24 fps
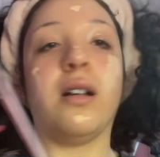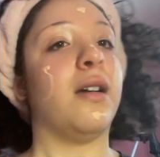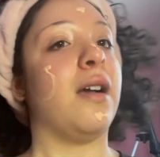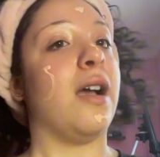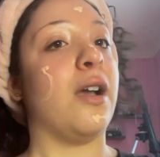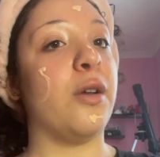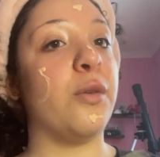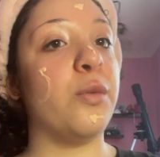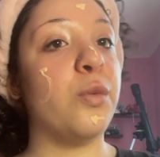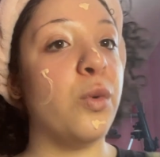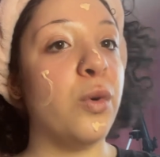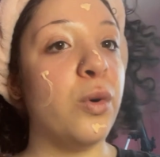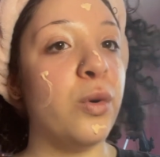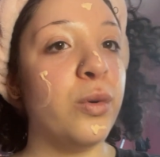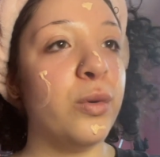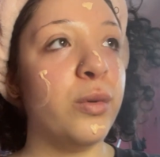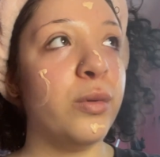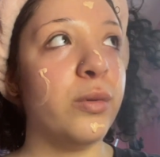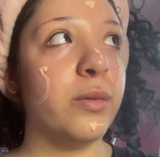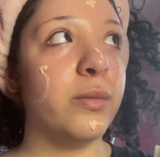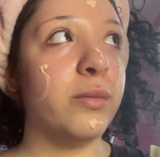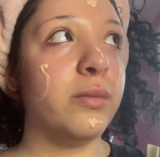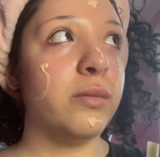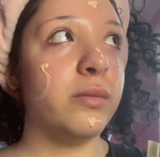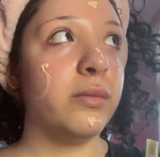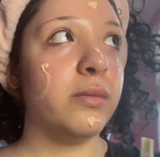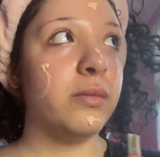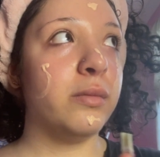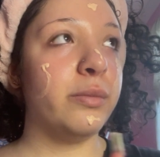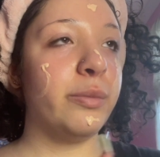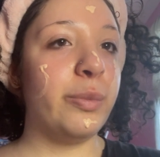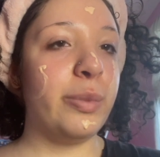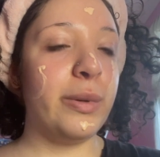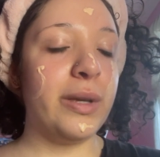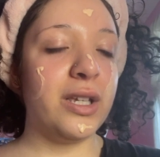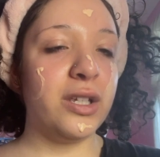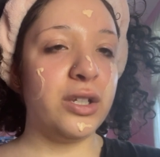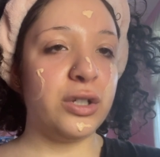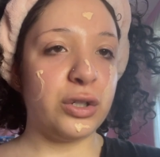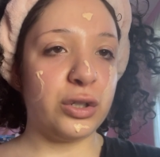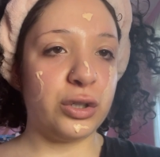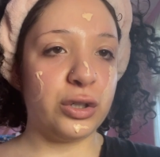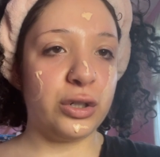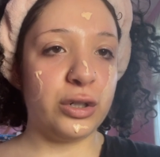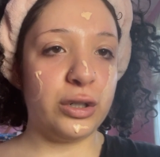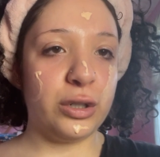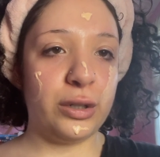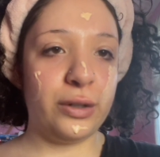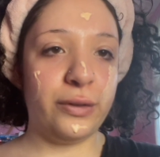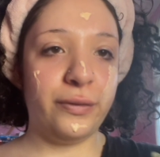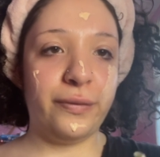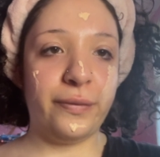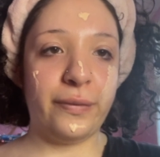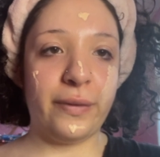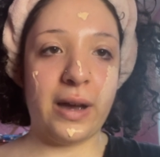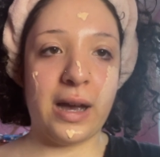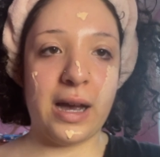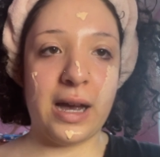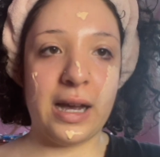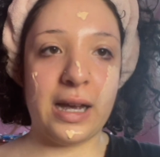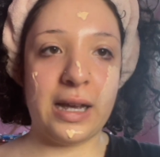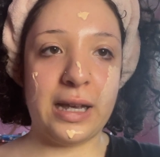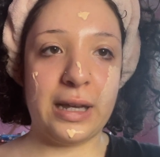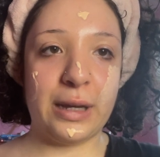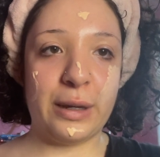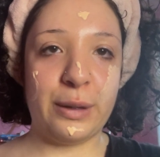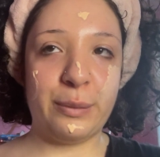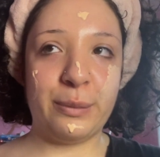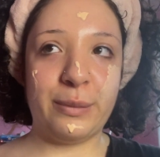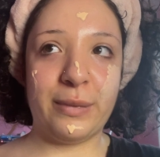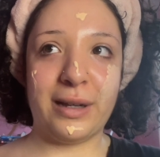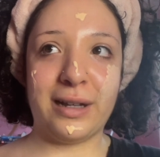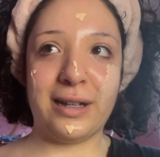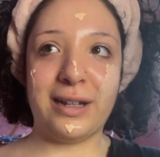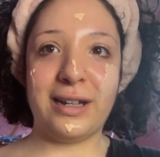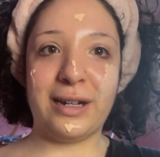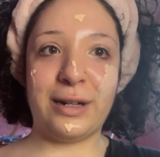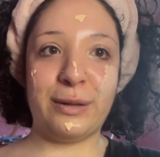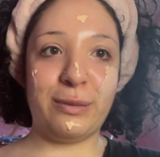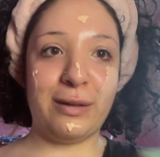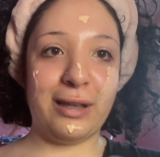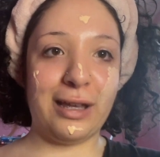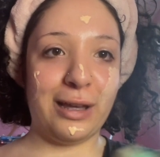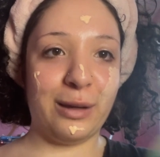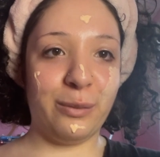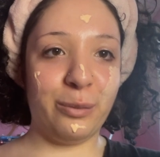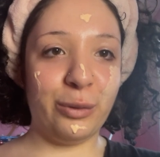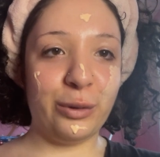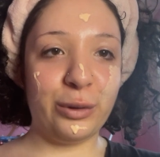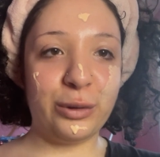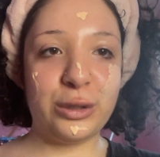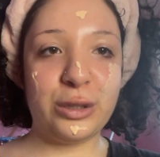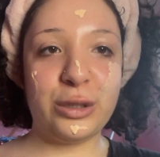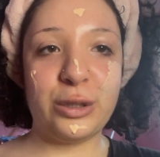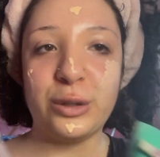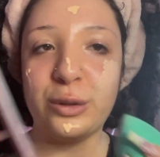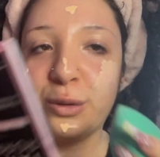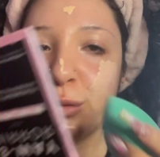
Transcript: I won't be sure if I am going to be able to